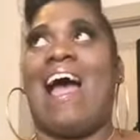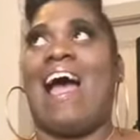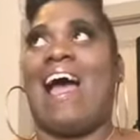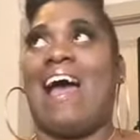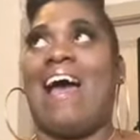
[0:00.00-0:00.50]

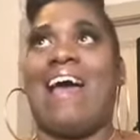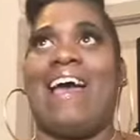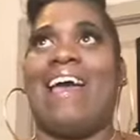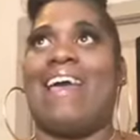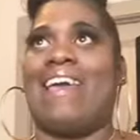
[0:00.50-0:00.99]

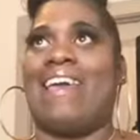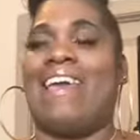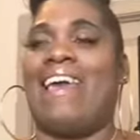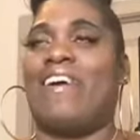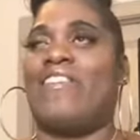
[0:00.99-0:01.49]
I
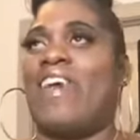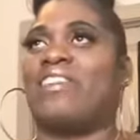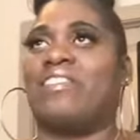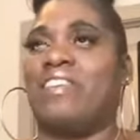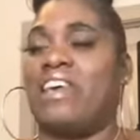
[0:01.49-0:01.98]
have
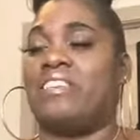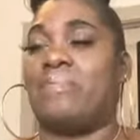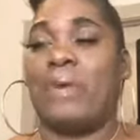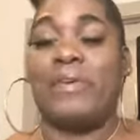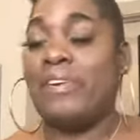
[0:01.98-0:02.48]
actually
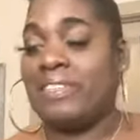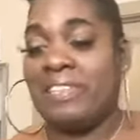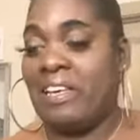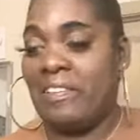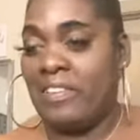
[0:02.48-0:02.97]
experienced
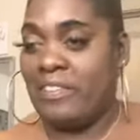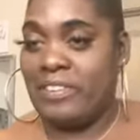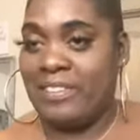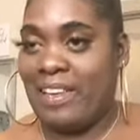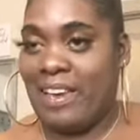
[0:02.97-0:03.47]
love at
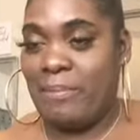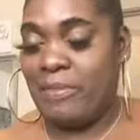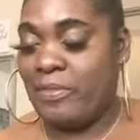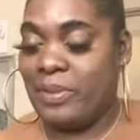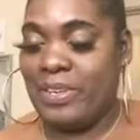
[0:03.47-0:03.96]
first sight
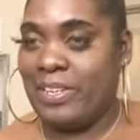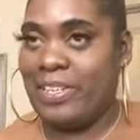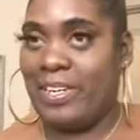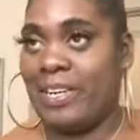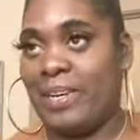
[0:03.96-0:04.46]
before,
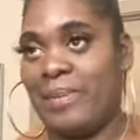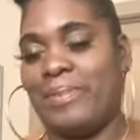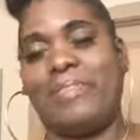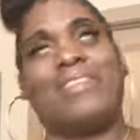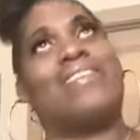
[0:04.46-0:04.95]
you know.
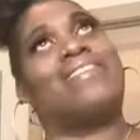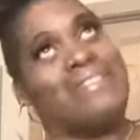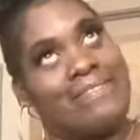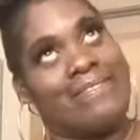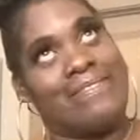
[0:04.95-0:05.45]

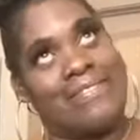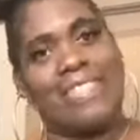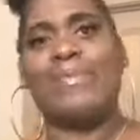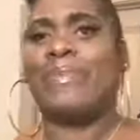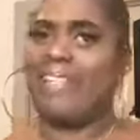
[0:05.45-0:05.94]

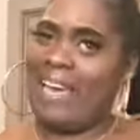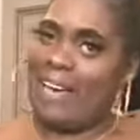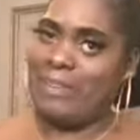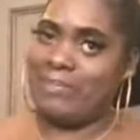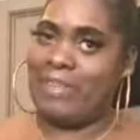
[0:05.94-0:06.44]
Didn't work
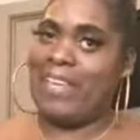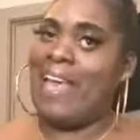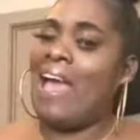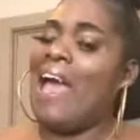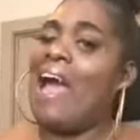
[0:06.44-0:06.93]
out, but
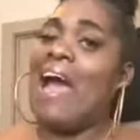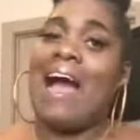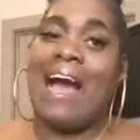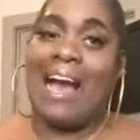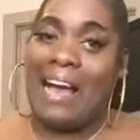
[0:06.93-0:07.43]

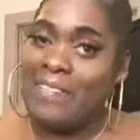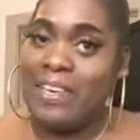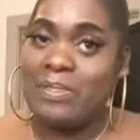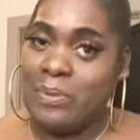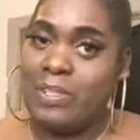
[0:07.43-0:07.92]
I've
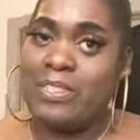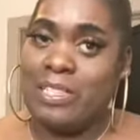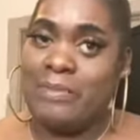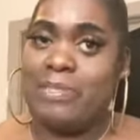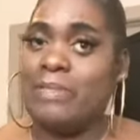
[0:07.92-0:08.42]
experienced
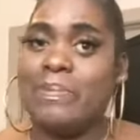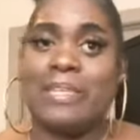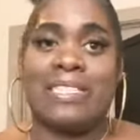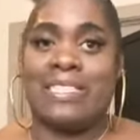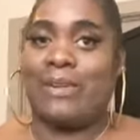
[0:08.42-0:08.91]
love. Just
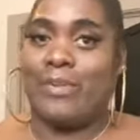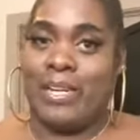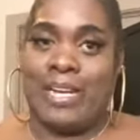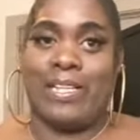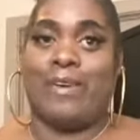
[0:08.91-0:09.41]
because it didn't
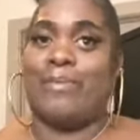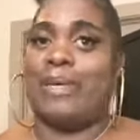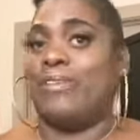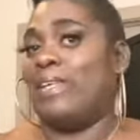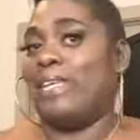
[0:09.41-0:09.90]
work out don't
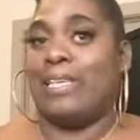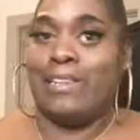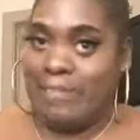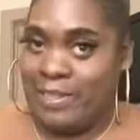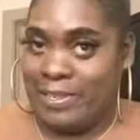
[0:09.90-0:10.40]
mean you didn't
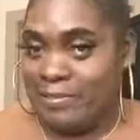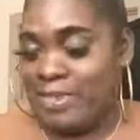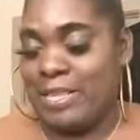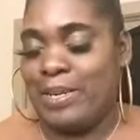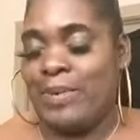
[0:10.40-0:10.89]
love them.
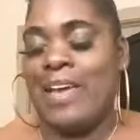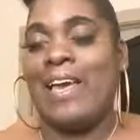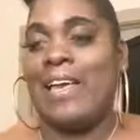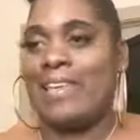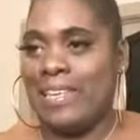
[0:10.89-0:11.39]
So
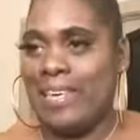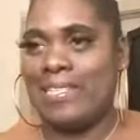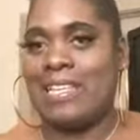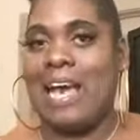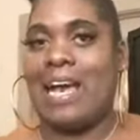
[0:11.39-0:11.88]
yes,
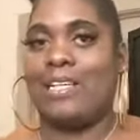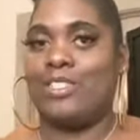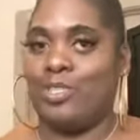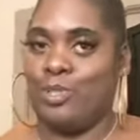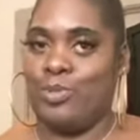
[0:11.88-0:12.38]
I
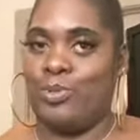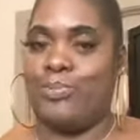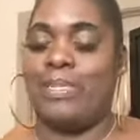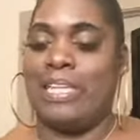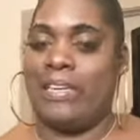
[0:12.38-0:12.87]
do
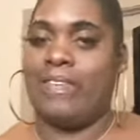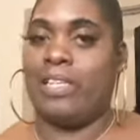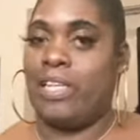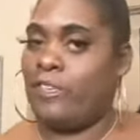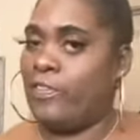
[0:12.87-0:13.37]
believe
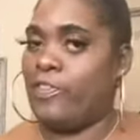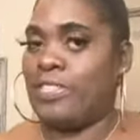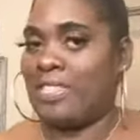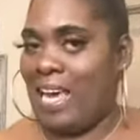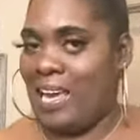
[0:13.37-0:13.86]
in love at
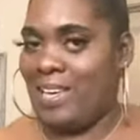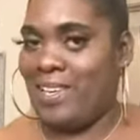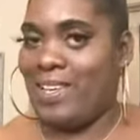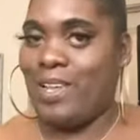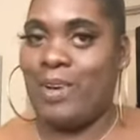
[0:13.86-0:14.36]
first sight.
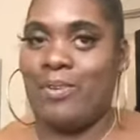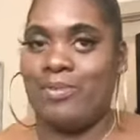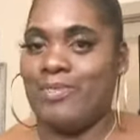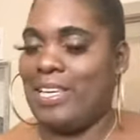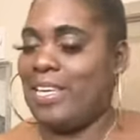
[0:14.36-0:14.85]
You
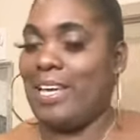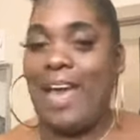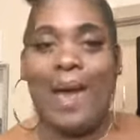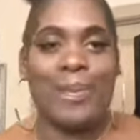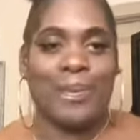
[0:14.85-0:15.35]
know, it could
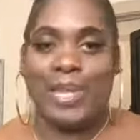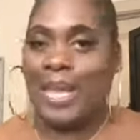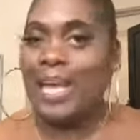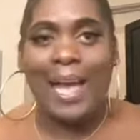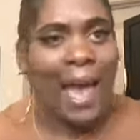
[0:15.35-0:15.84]
happen.
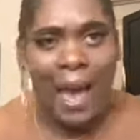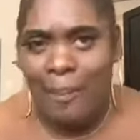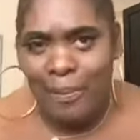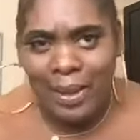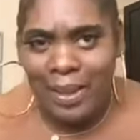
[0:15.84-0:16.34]
It could
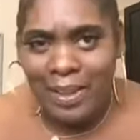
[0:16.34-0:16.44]
happen.